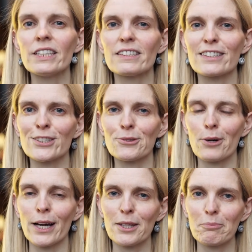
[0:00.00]
reasons
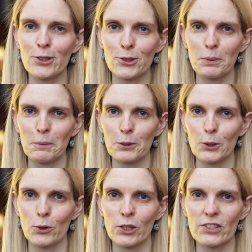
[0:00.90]
why the Brookes People
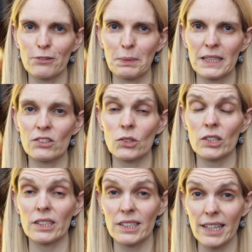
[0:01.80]
Awards have been so
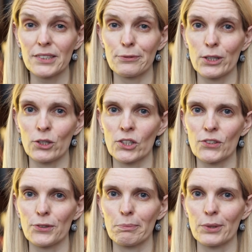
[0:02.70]
successful at
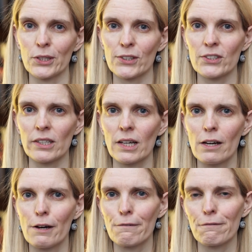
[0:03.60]
Oxford Brookes.
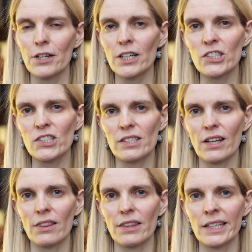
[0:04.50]
First,
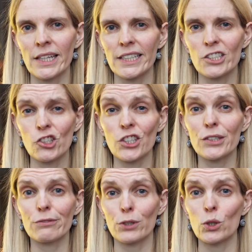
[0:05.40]
the
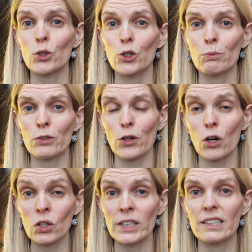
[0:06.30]
sheer volume of
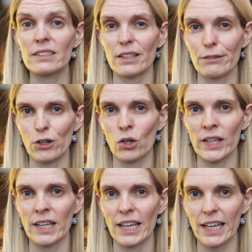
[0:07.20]
colleagues that have got
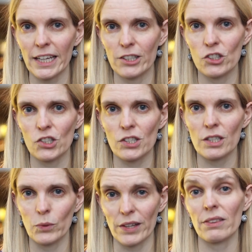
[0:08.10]
engaged
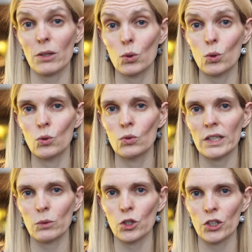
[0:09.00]
with the whole
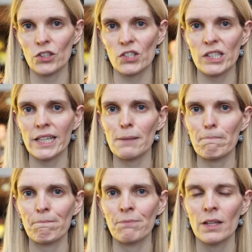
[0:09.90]
award
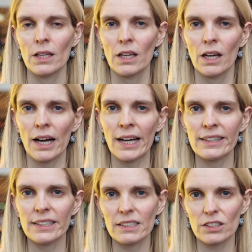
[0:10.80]
scheme.
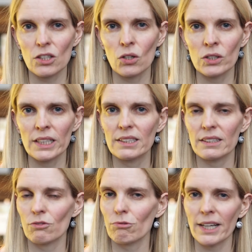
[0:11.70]
And these are
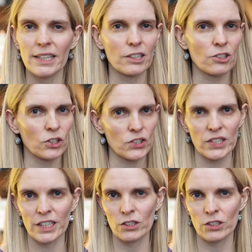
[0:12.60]
colleagues right across the